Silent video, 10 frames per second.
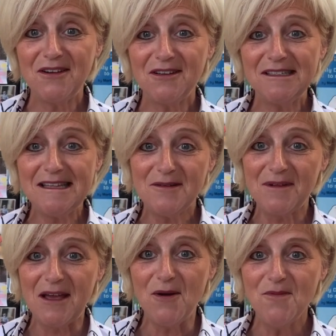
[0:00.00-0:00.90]
girls, there we
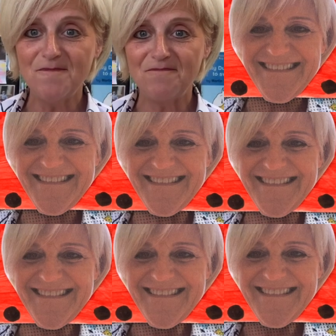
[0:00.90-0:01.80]
go.
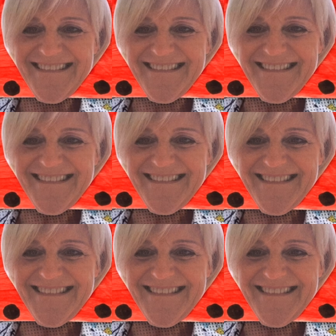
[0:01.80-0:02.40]
Our ladybird